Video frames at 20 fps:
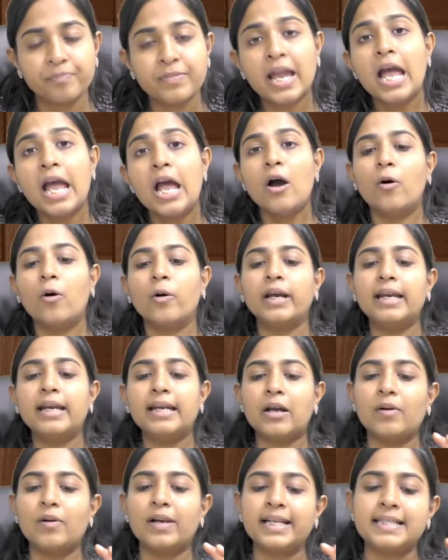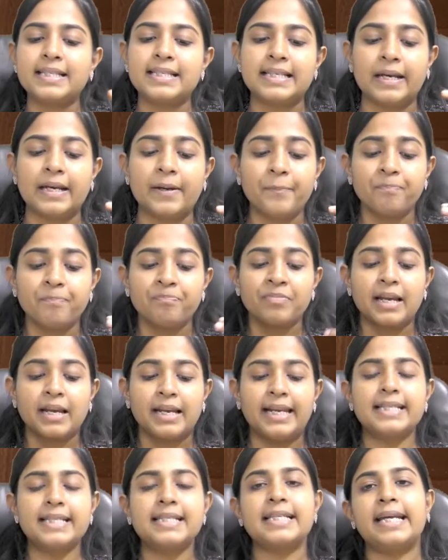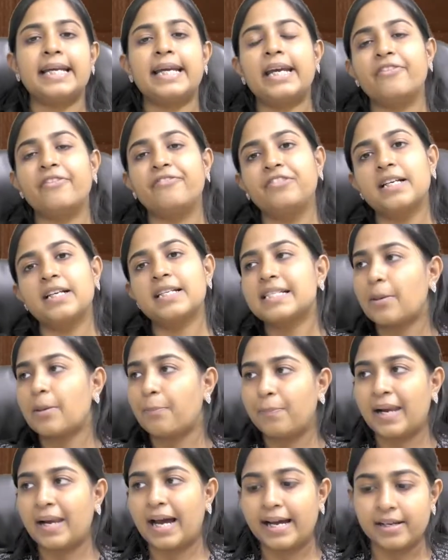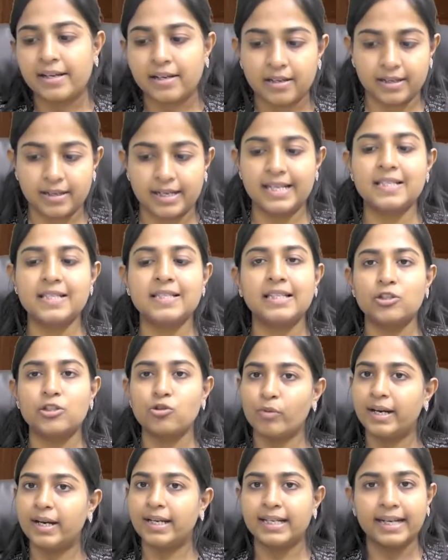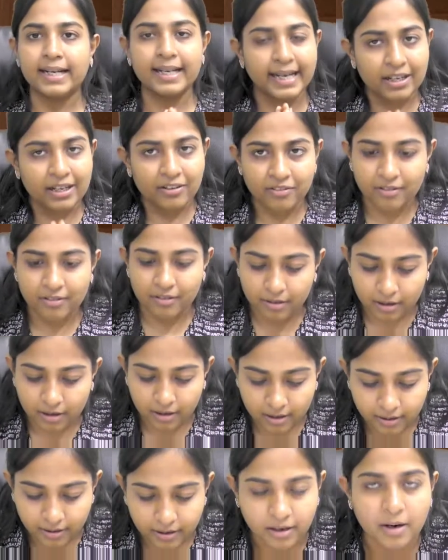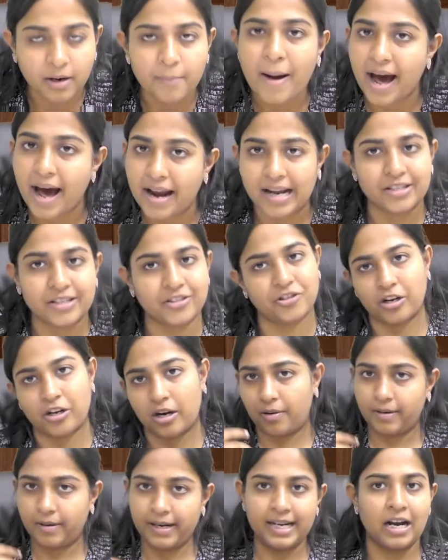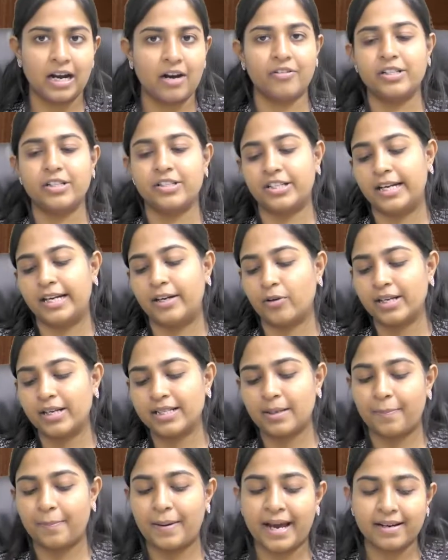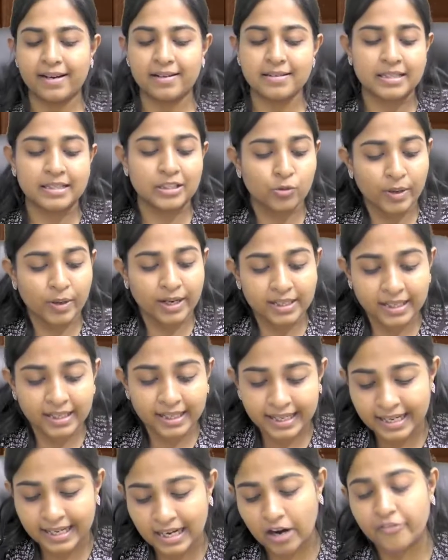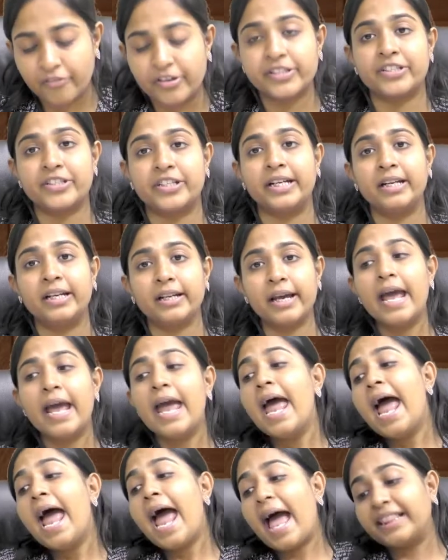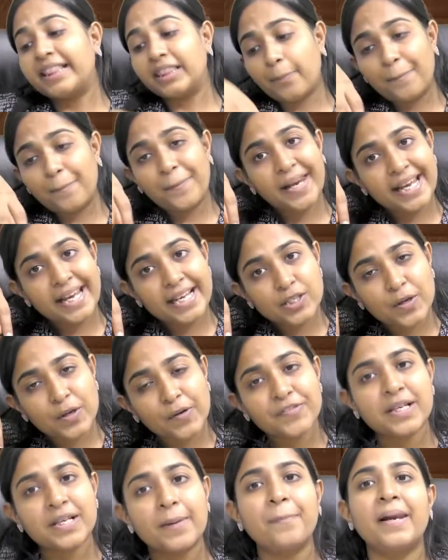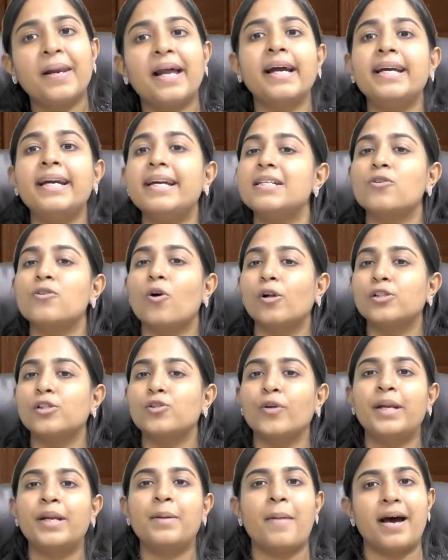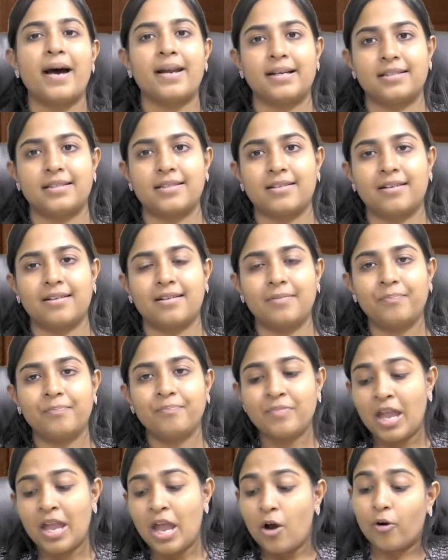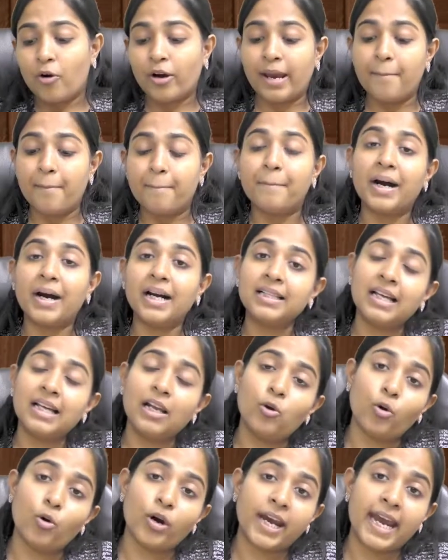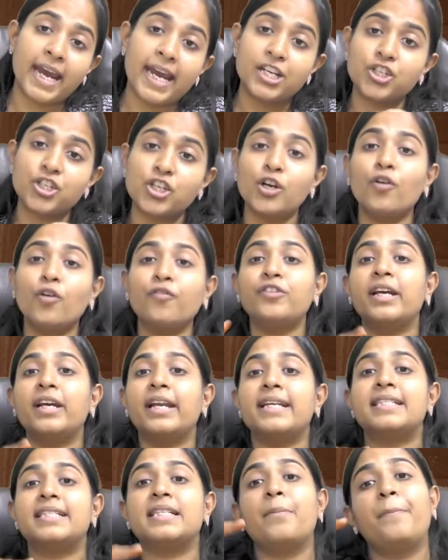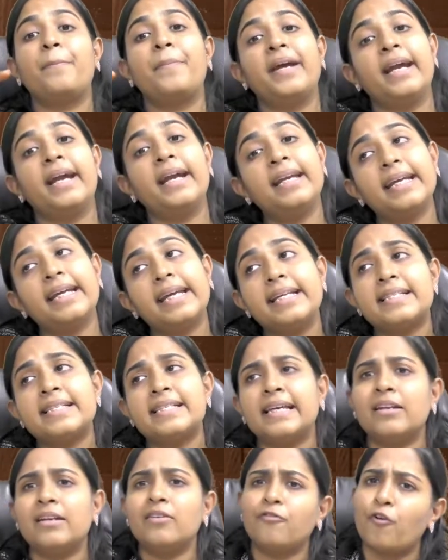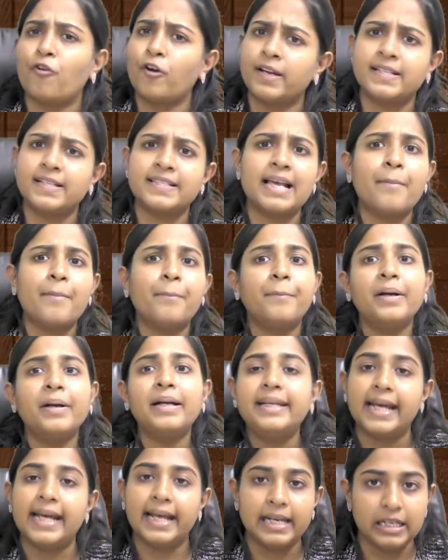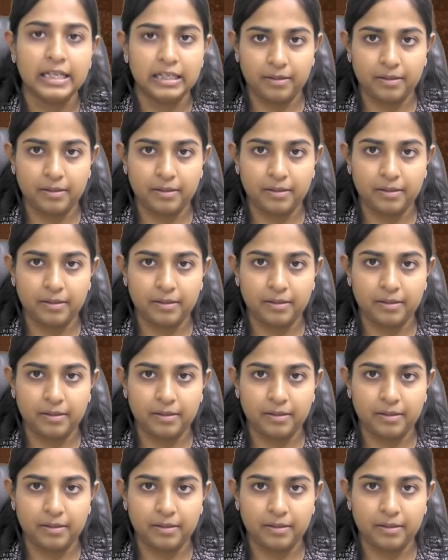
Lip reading: Okay, now let's say if the supplier is situated in Maharashtra, in our state. Okay, supplier situated in our state and the place of supply is also in Maharashtra. Okay, but the location of the recipient is in, for example, Delhi.